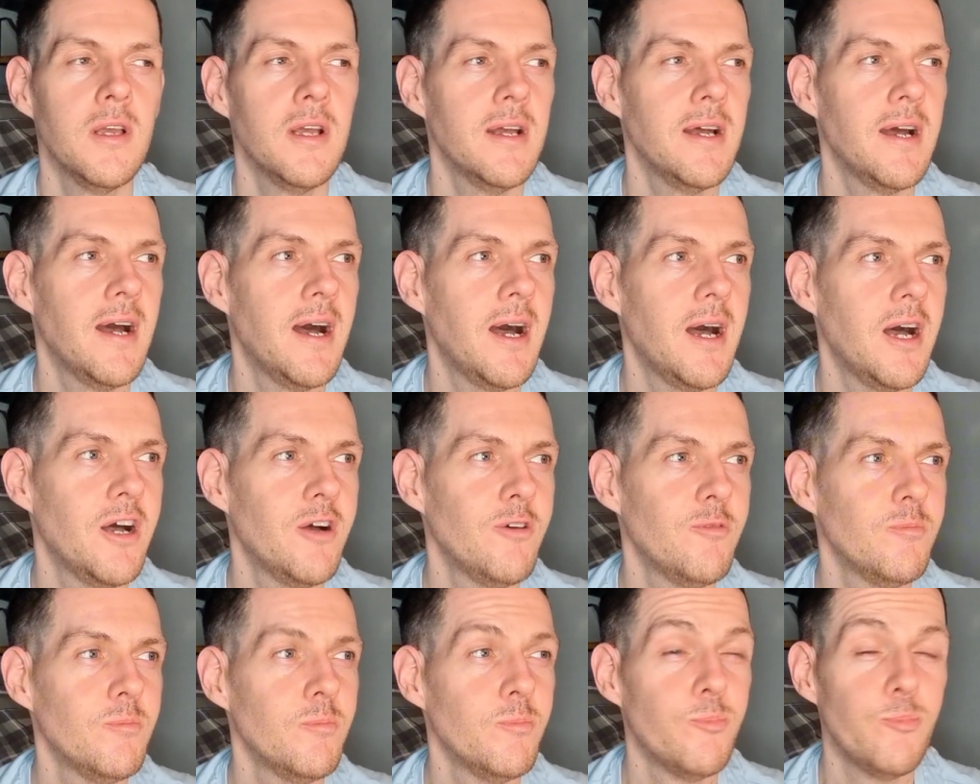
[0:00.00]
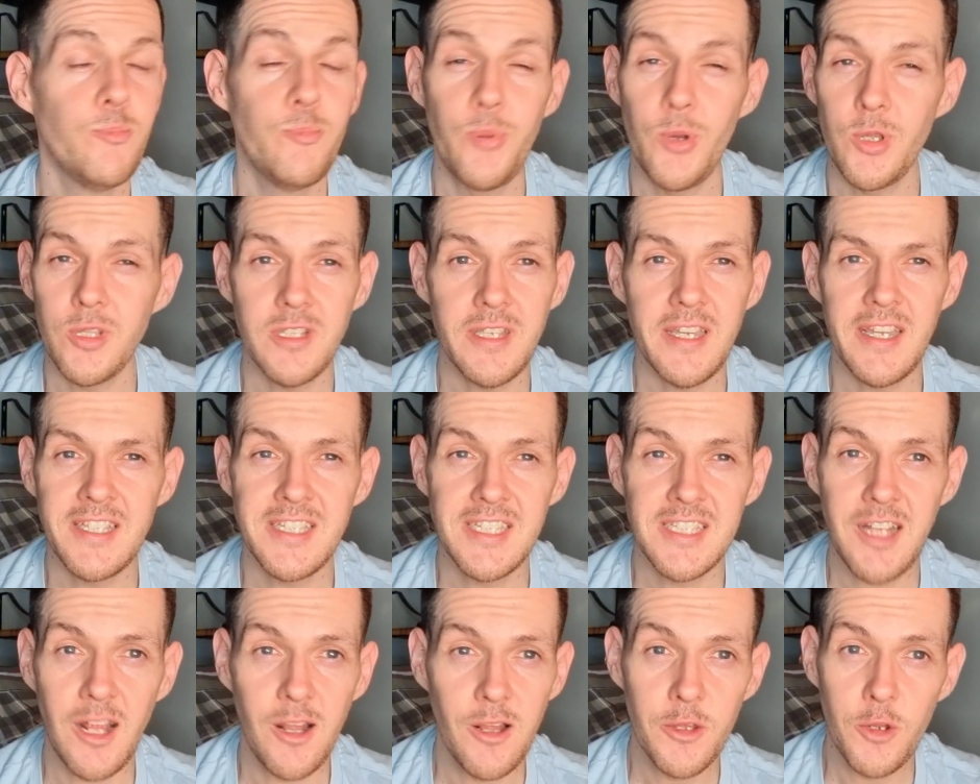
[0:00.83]
Um, but it's
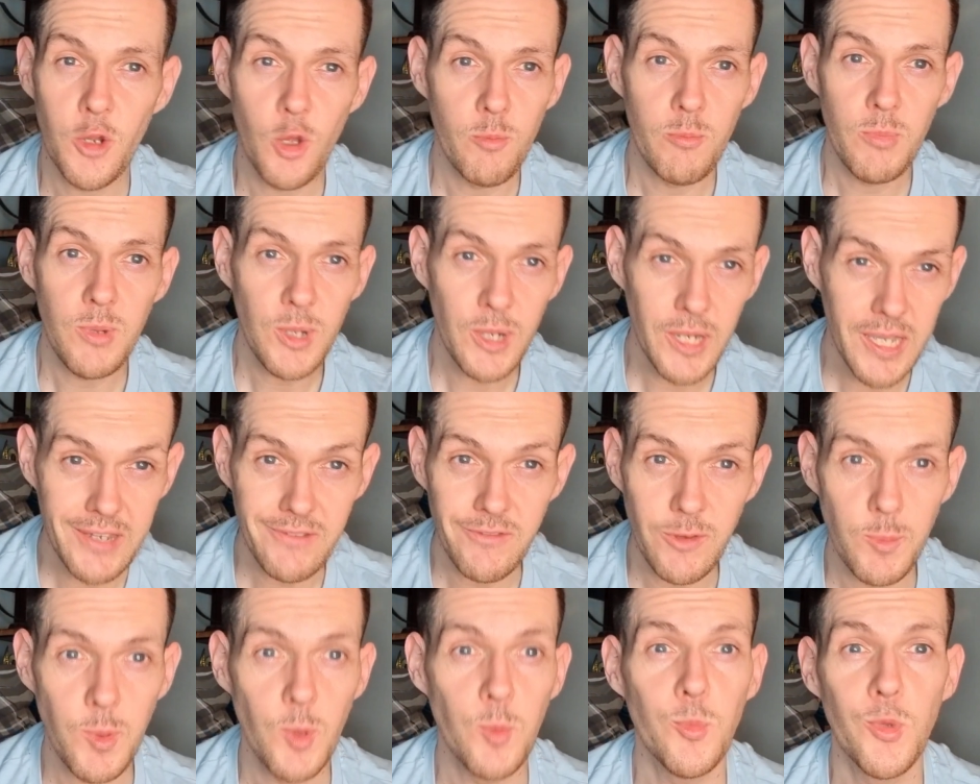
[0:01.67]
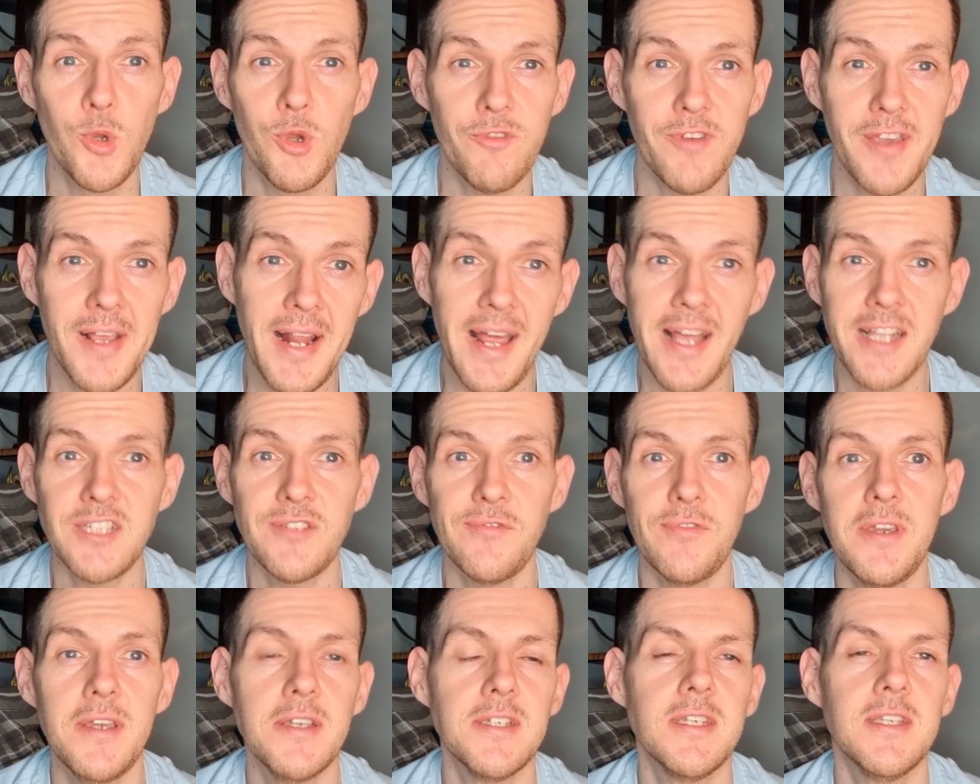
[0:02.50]
still an unbelievable movie, let's
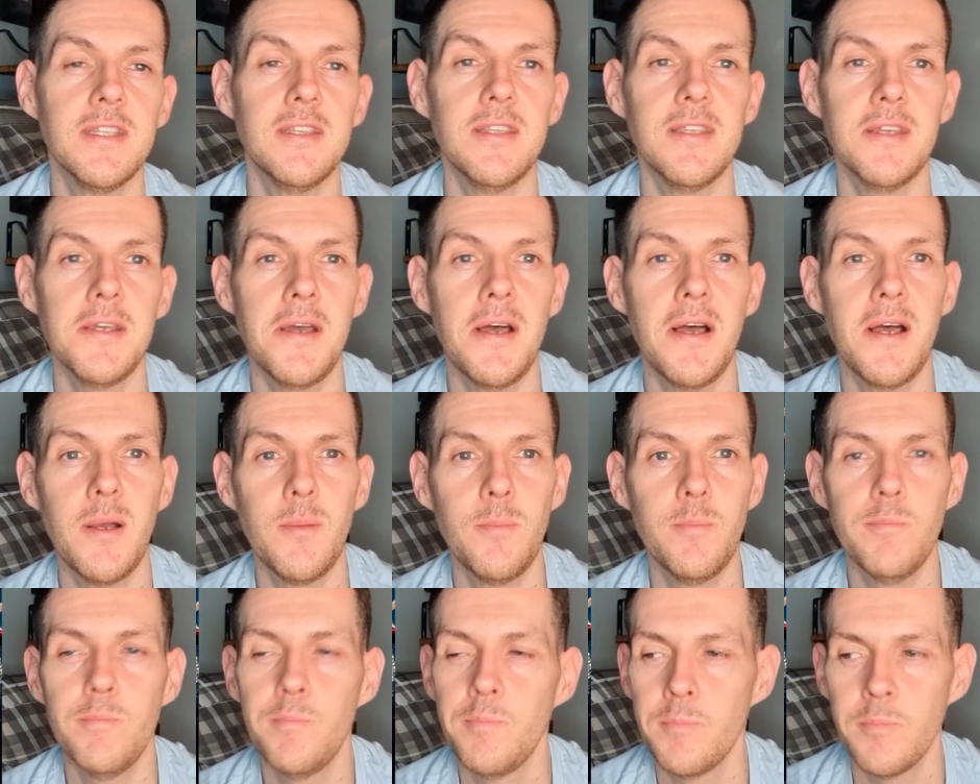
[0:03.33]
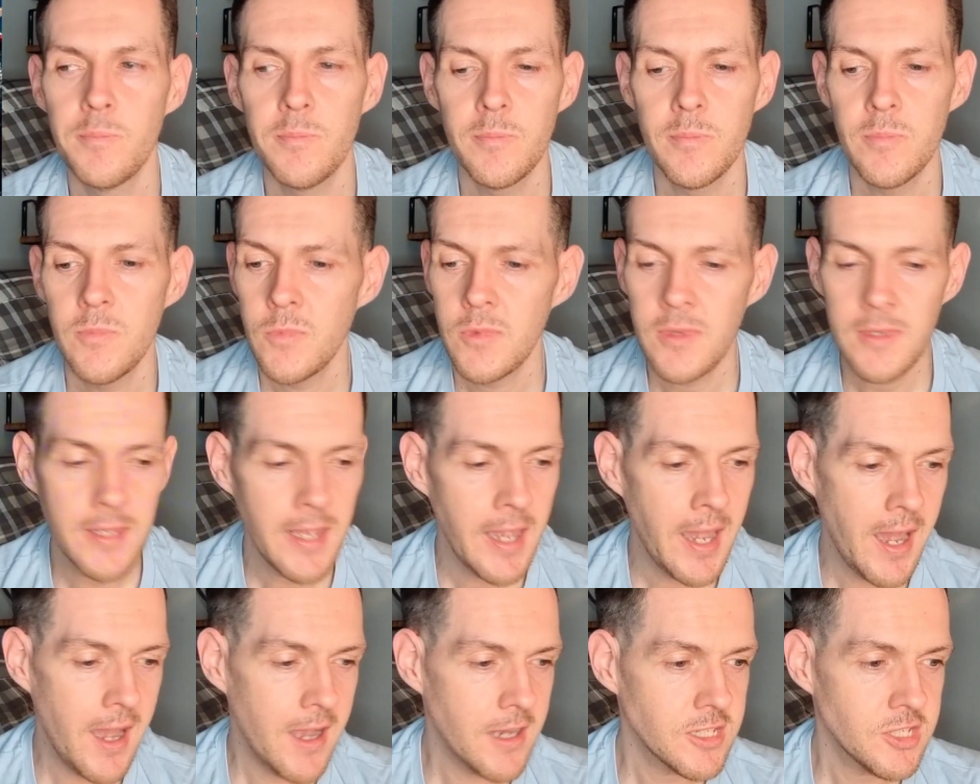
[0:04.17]
face it. Um,
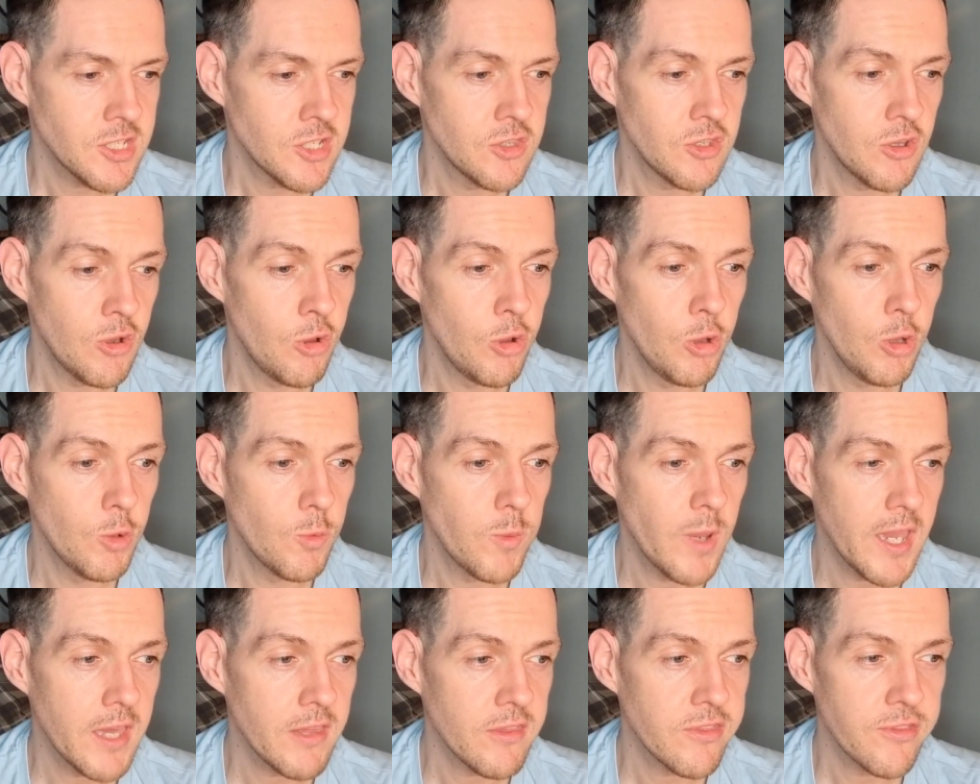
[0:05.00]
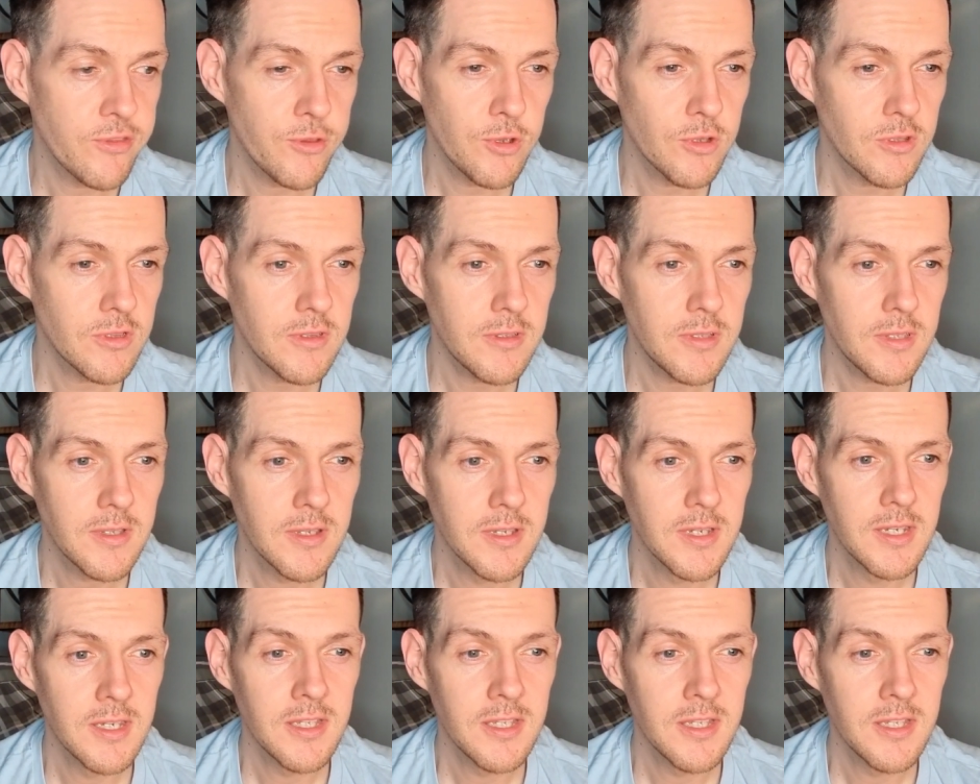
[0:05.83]
action the whole way through it.